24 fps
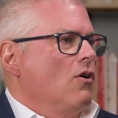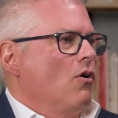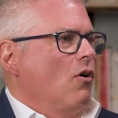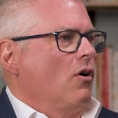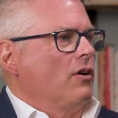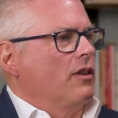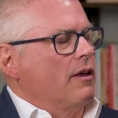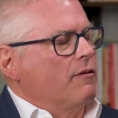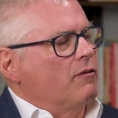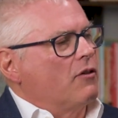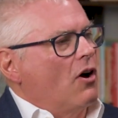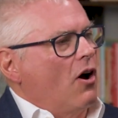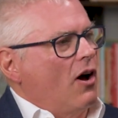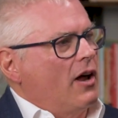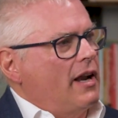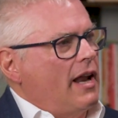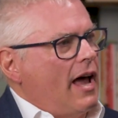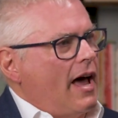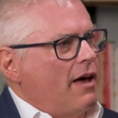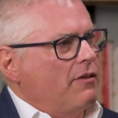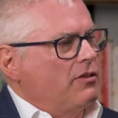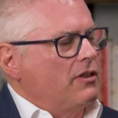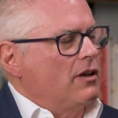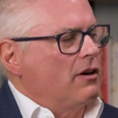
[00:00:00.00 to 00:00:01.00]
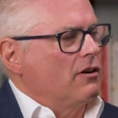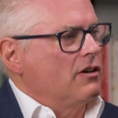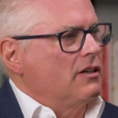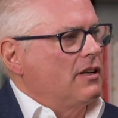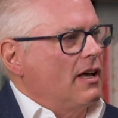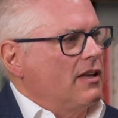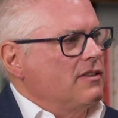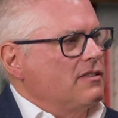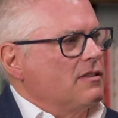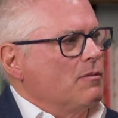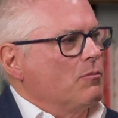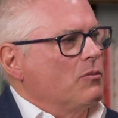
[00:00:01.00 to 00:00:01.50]
or they've gone out there and
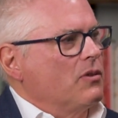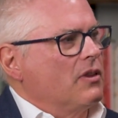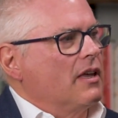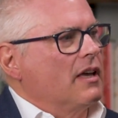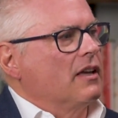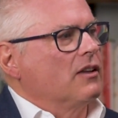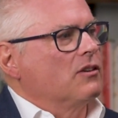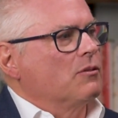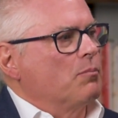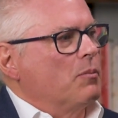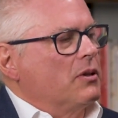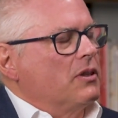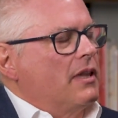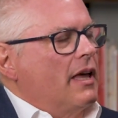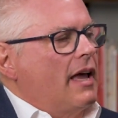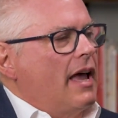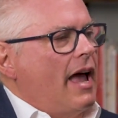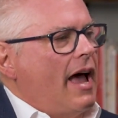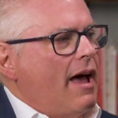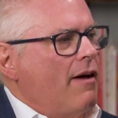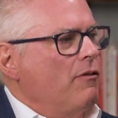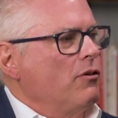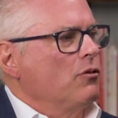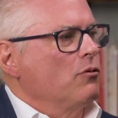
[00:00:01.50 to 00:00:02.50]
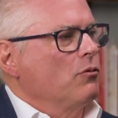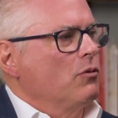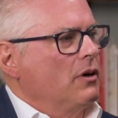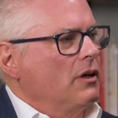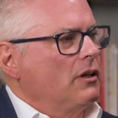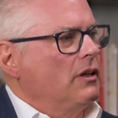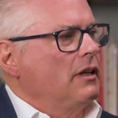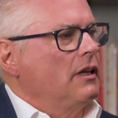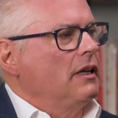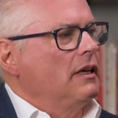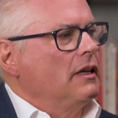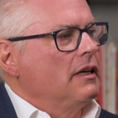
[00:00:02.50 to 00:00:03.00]
done some things, but they haven't
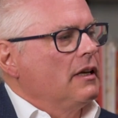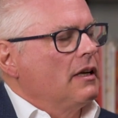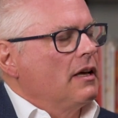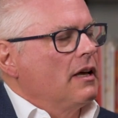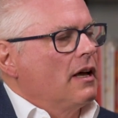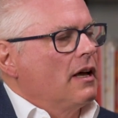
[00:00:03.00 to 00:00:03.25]
really